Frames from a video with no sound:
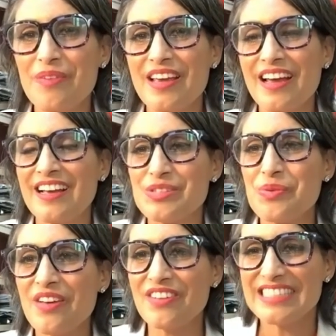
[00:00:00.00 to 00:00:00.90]
because
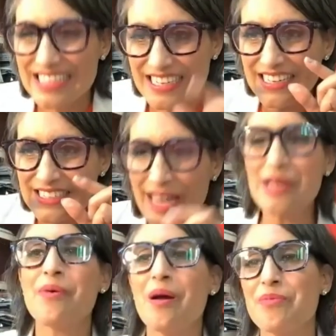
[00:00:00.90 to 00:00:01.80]
we have a teeny
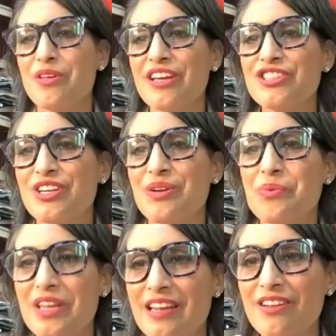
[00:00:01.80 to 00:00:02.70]
tiny population and
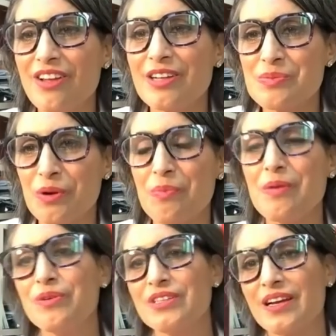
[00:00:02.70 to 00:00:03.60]
we need lots more
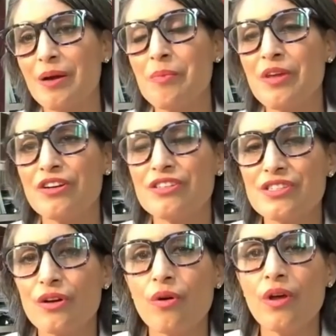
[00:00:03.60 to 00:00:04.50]
people to come here.
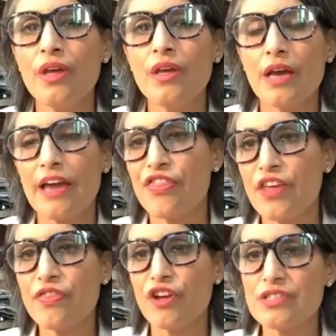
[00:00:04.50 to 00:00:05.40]
So I
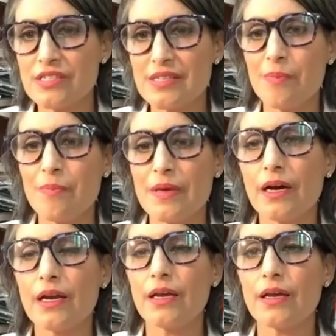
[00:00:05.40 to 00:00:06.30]
think there's a
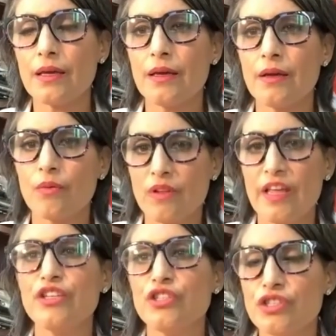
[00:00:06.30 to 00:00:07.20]
symbiotic
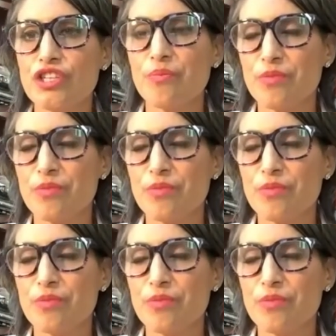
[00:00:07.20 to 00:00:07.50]
relationship